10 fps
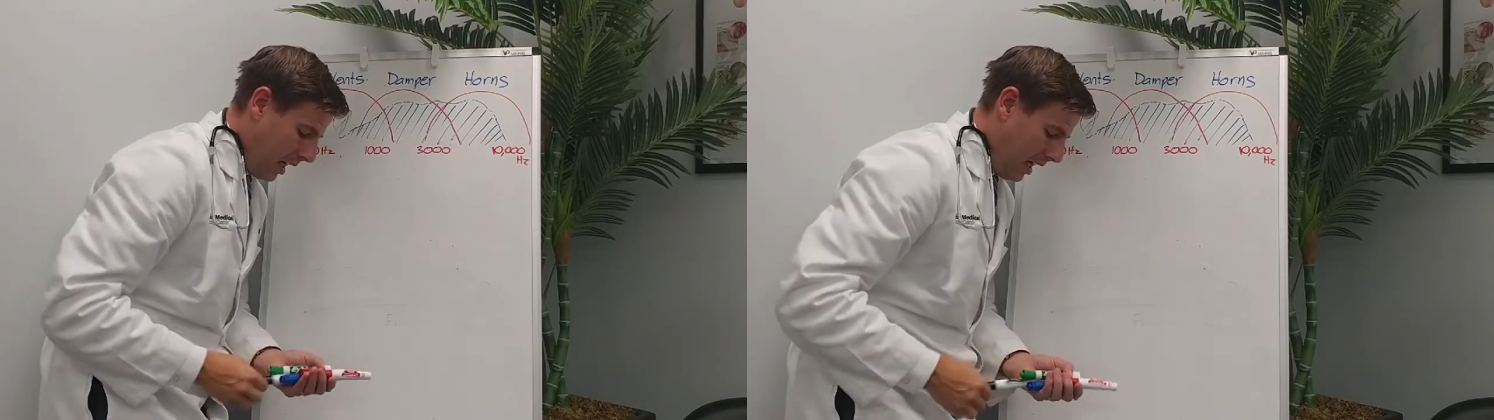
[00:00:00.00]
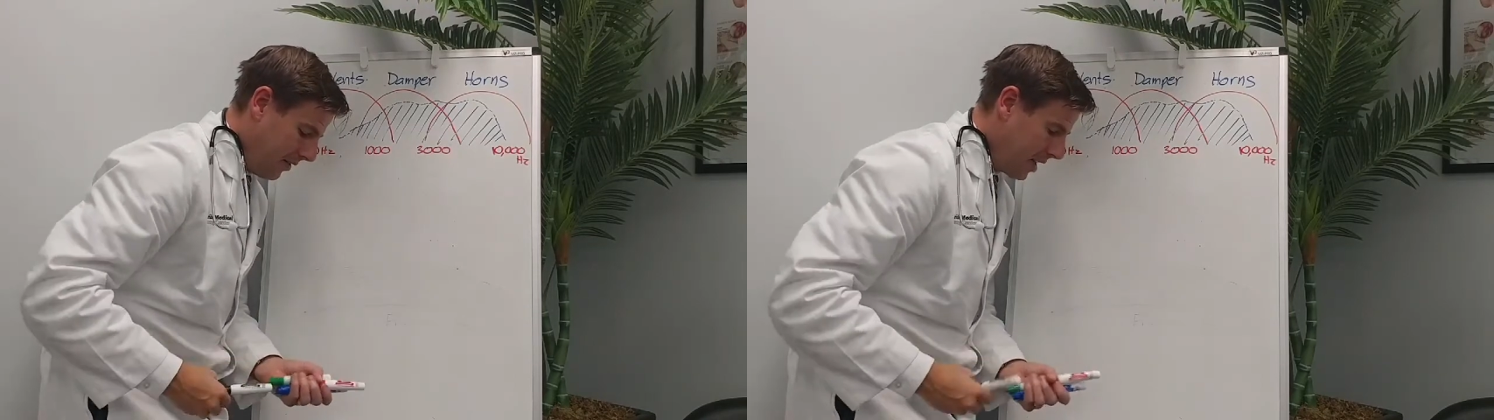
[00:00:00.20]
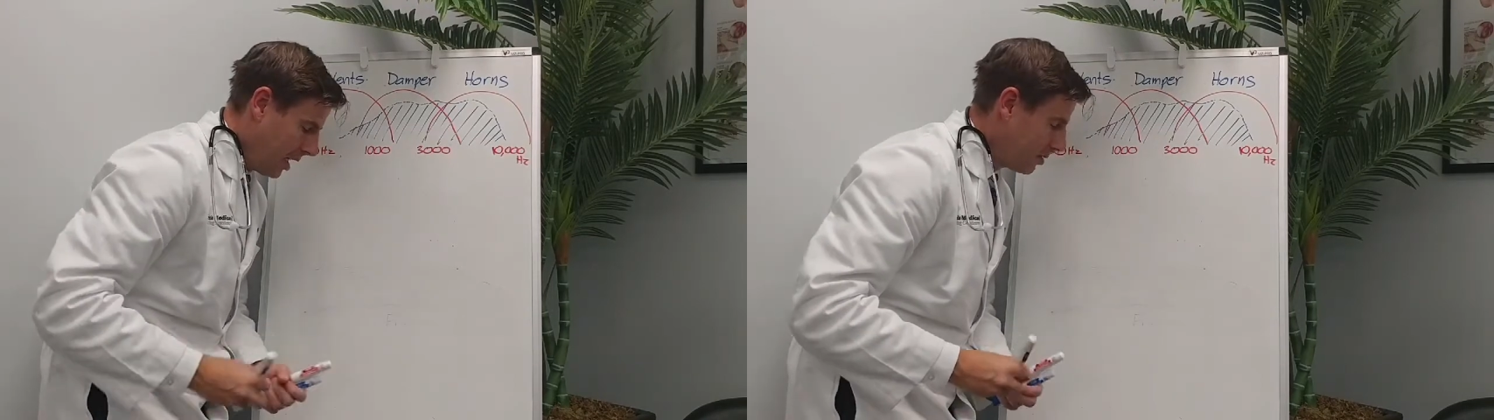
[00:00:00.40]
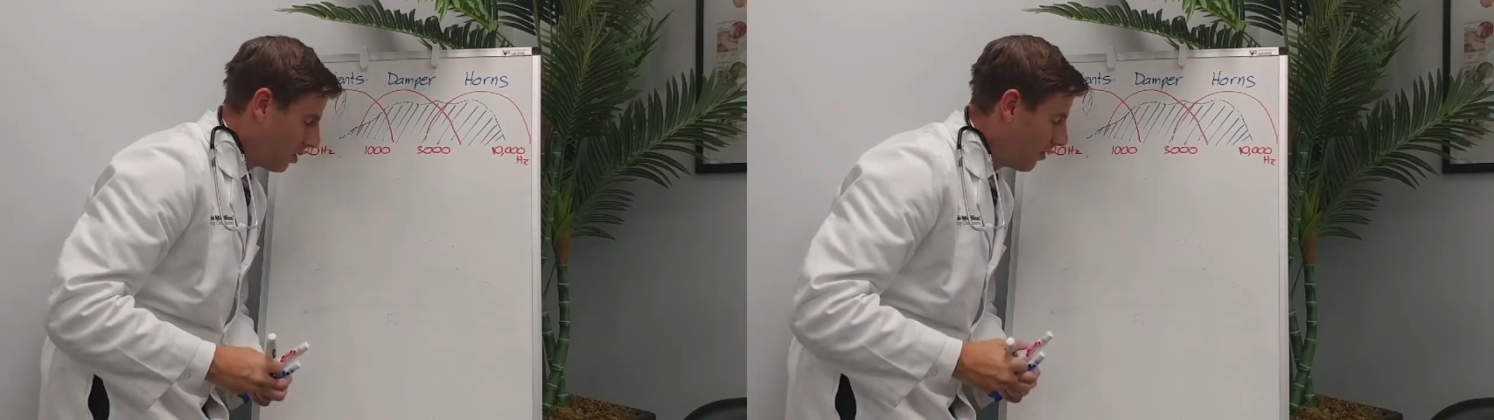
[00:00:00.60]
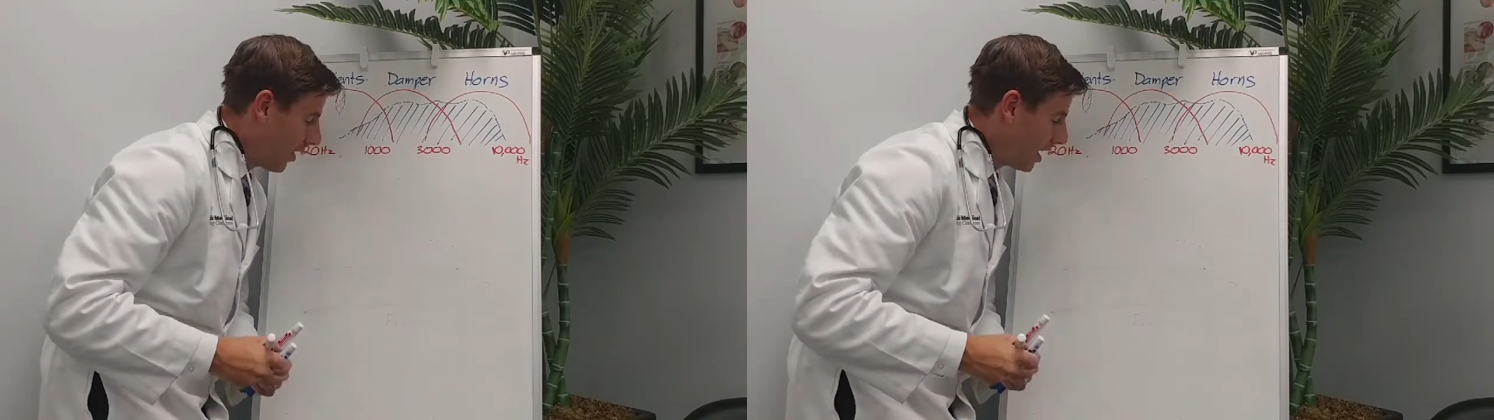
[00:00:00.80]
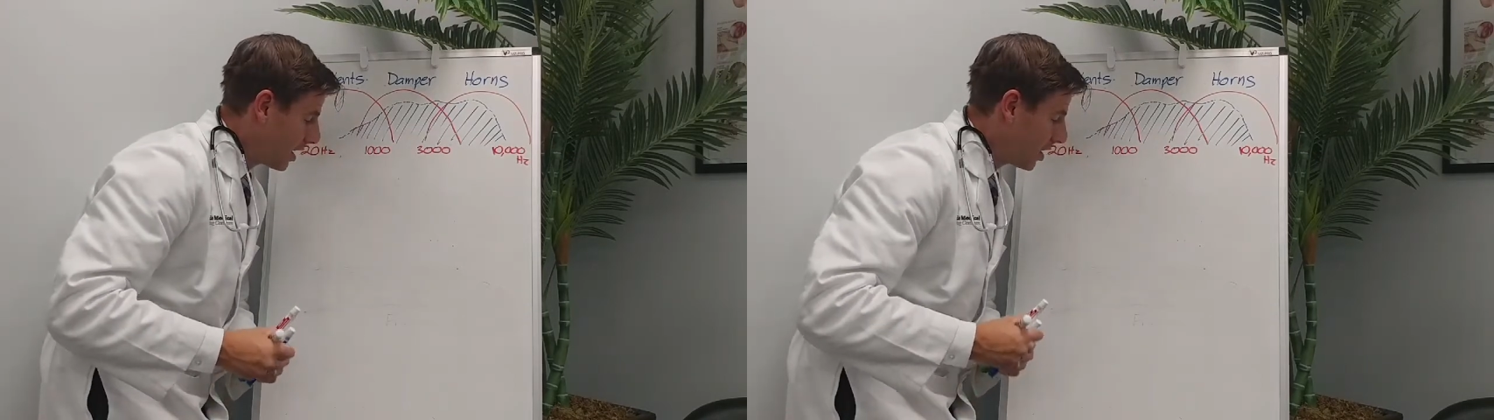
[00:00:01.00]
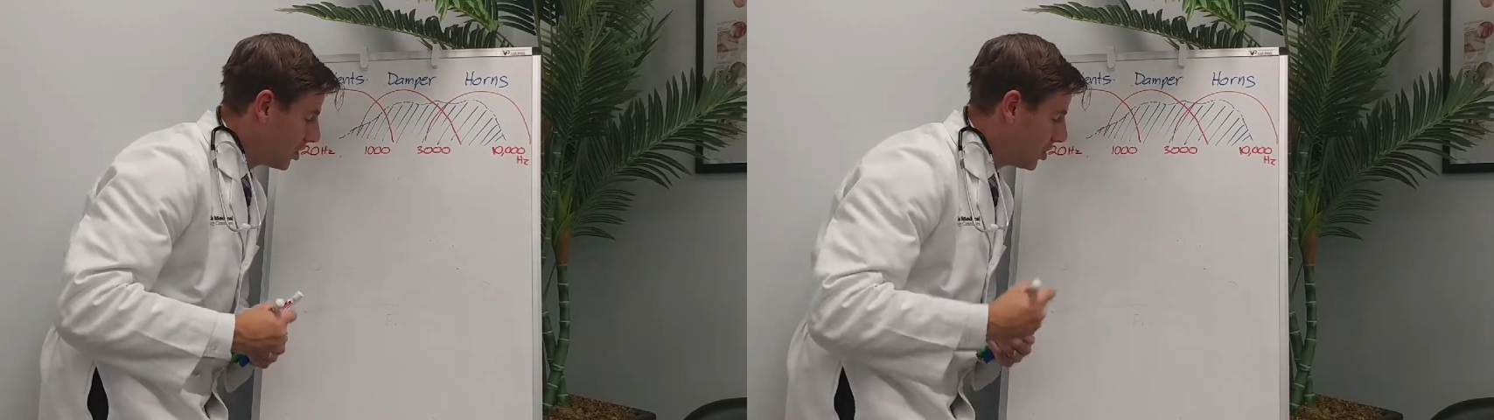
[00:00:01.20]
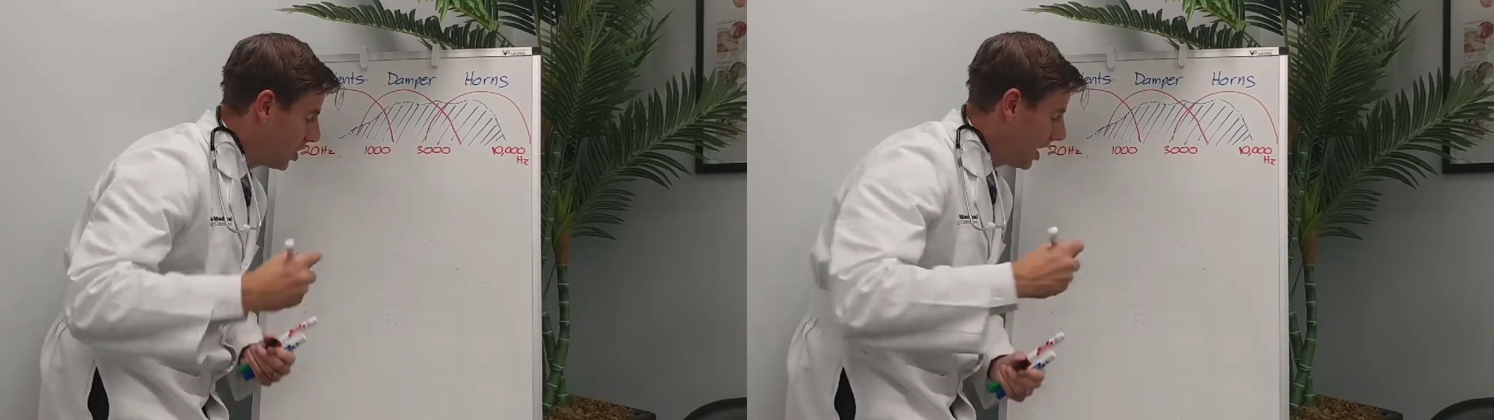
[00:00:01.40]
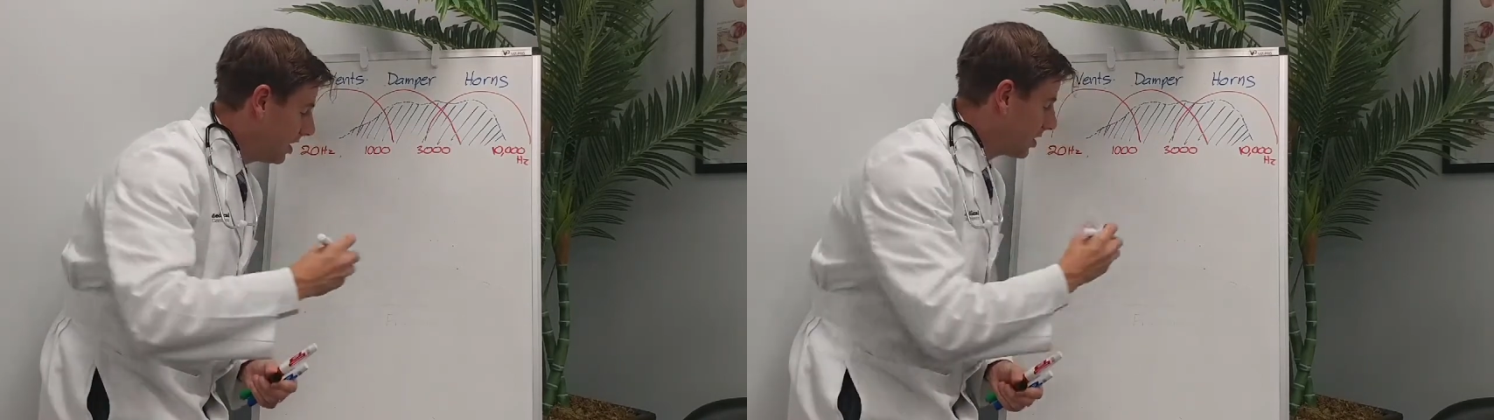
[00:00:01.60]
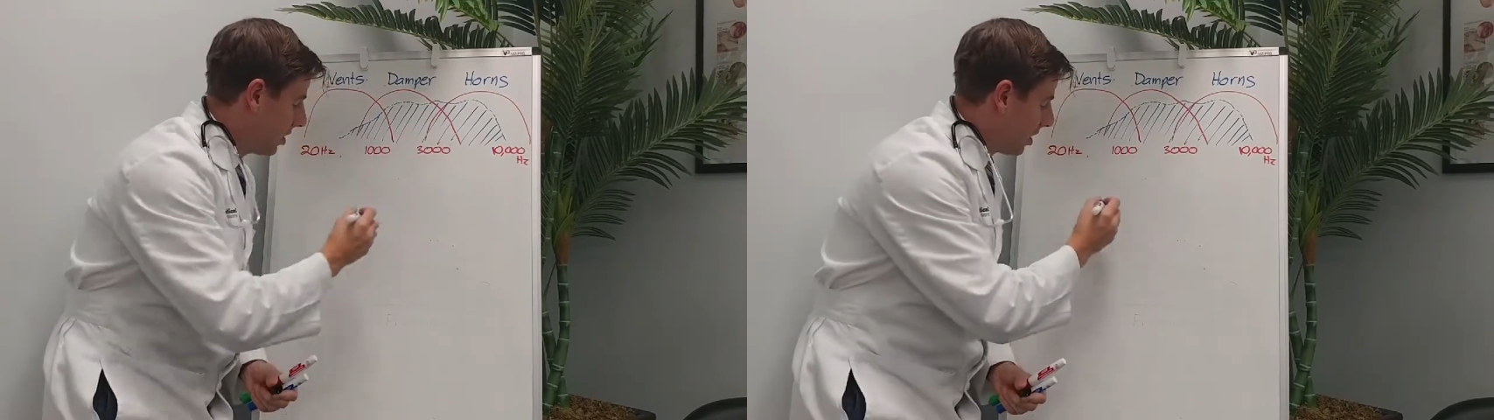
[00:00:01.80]
lot of times we'll find a
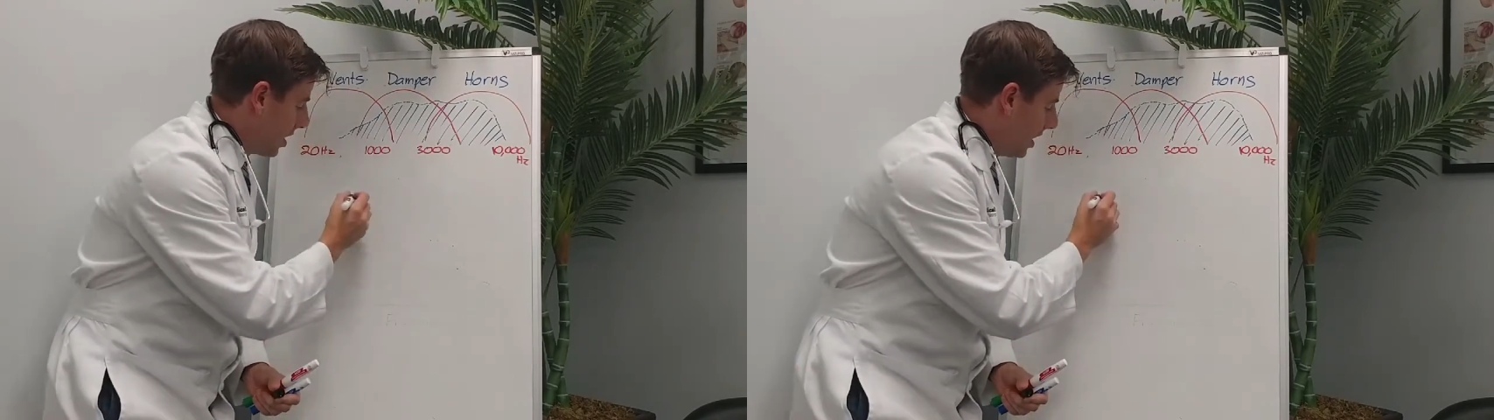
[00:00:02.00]
congenital